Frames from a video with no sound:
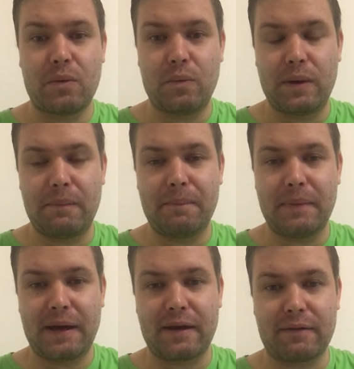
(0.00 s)

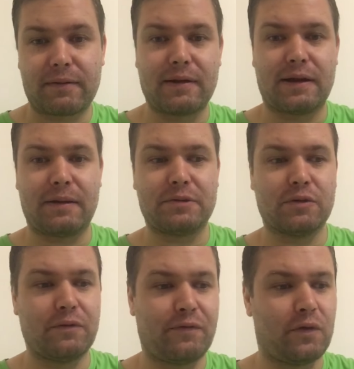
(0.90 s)
make an
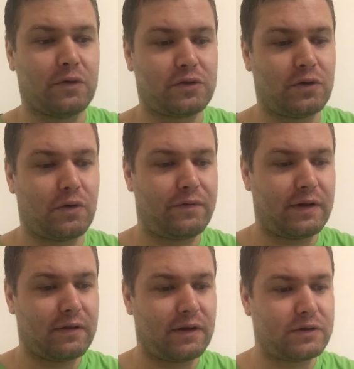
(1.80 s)
absolute fortune off
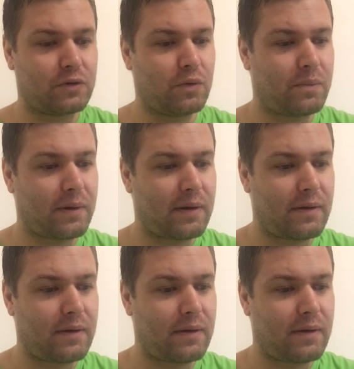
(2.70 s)
it, and let's hope